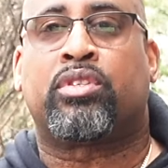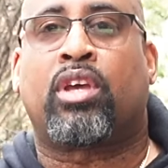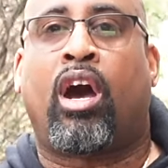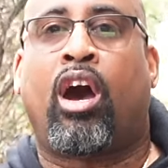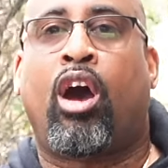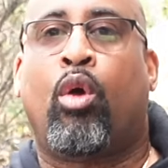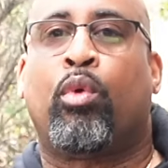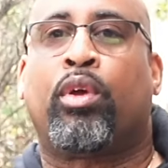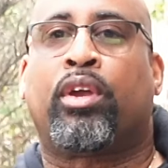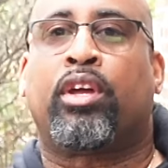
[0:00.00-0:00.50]

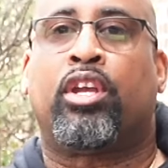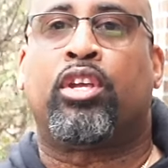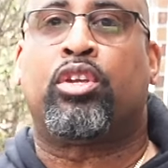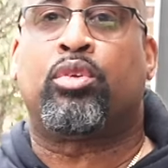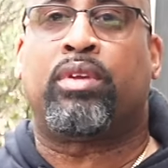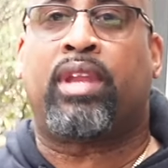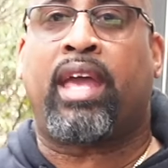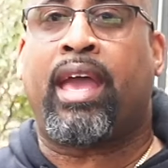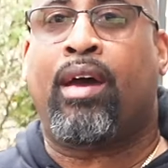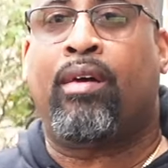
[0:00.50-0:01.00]
All we're gonna do
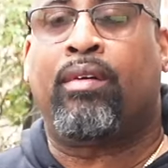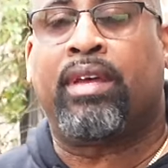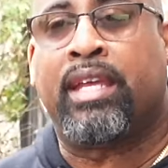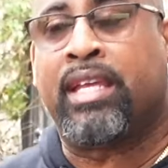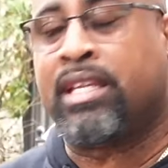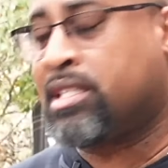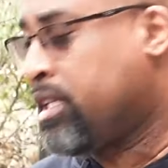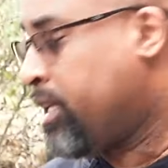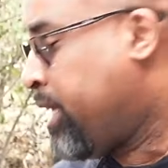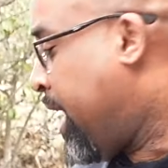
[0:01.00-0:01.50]
now
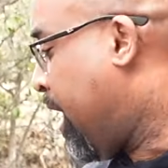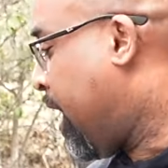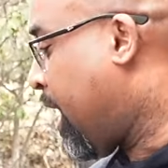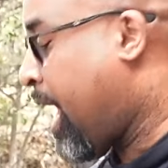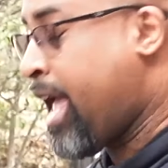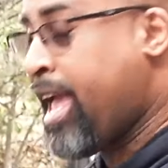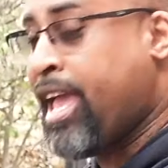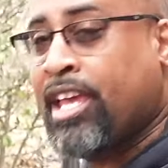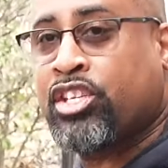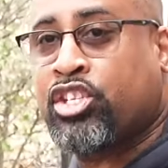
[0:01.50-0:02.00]
is let it
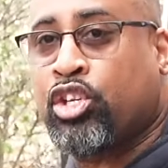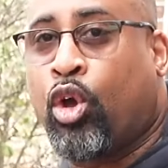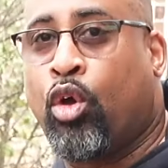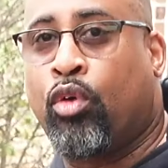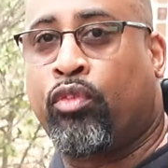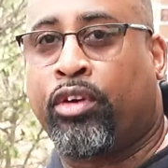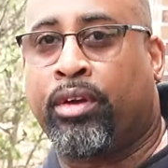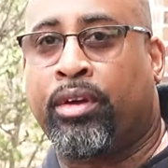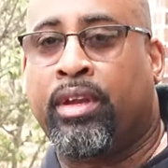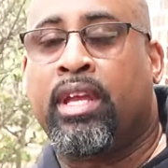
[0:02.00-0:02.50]
ash
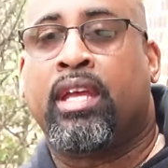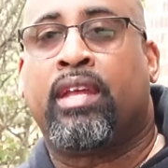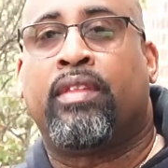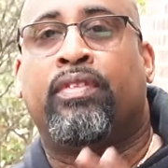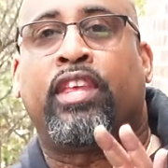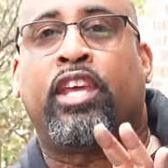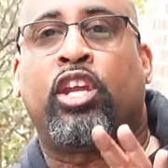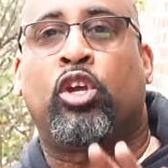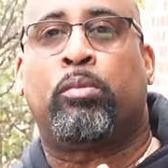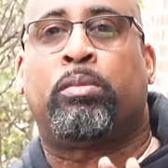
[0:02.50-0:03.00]
over.
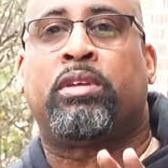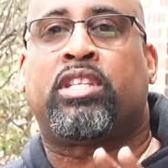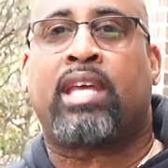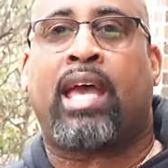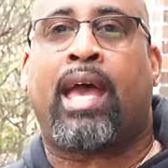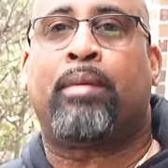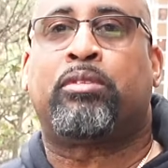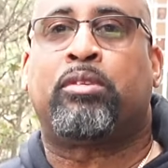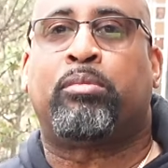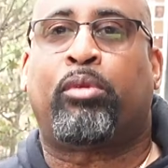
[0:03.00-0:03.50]
Then it'll be
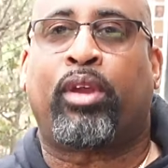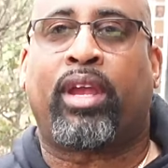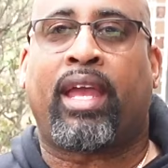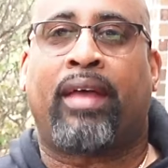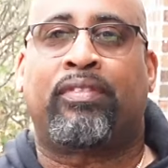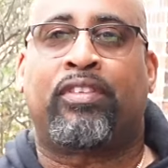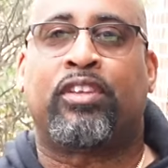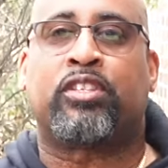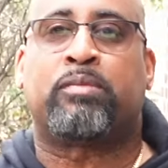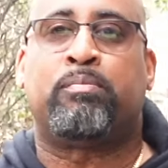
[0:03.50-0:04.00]
time to bring
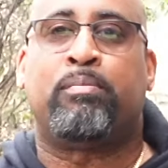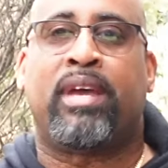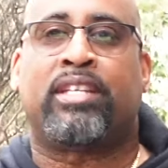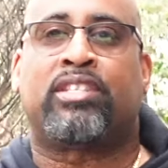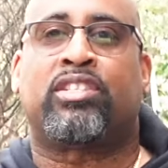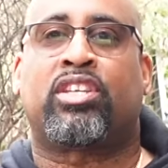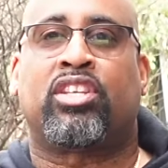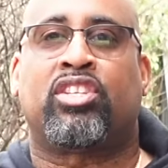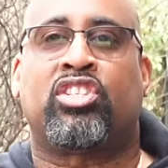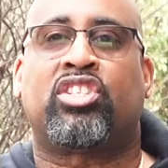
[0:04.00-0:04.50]
out this
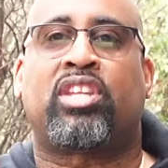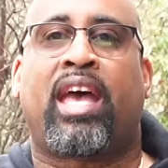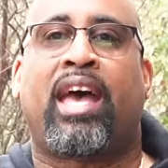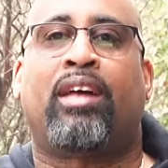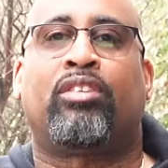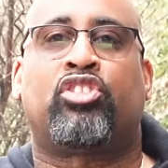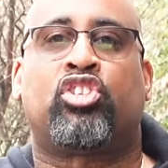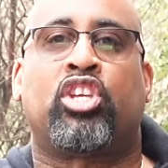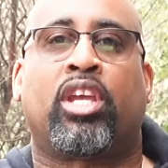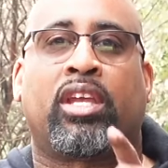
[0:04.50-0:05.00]

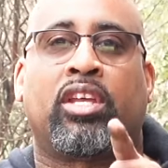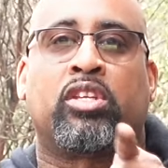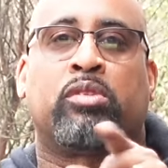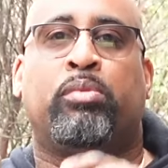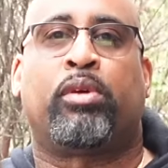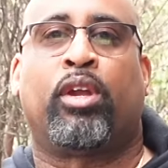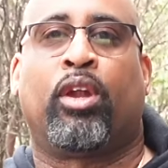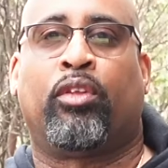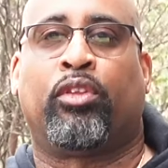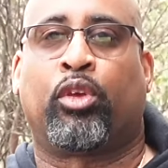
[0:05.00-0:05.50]
Mexican-style chicken to
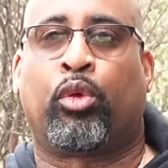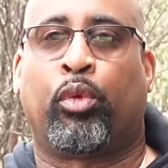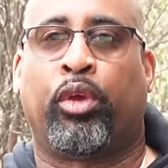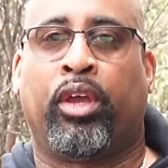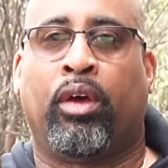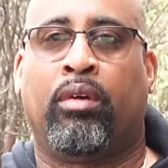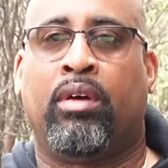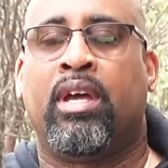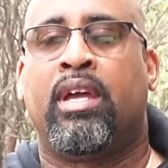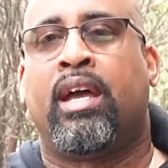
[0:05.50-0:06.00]
put on the
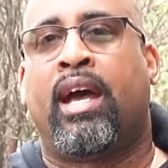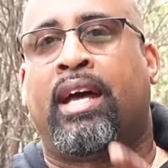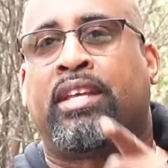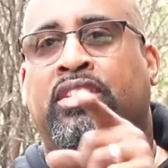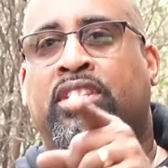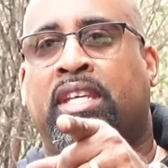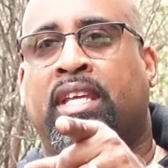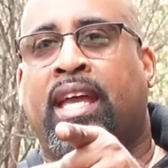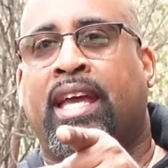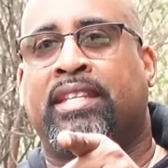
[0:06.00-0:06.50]
grill. I'll
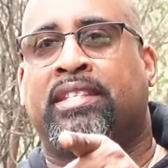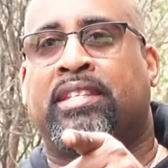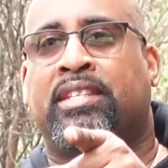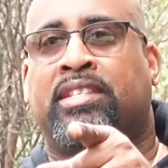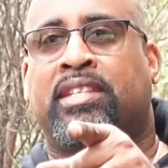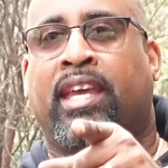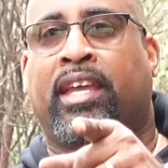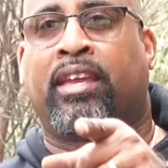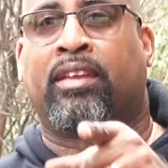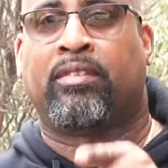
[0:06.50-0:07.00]
see you guys in a
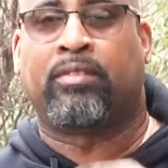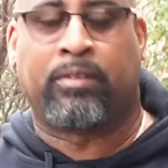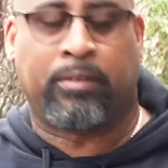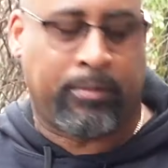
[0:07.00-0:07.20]
second.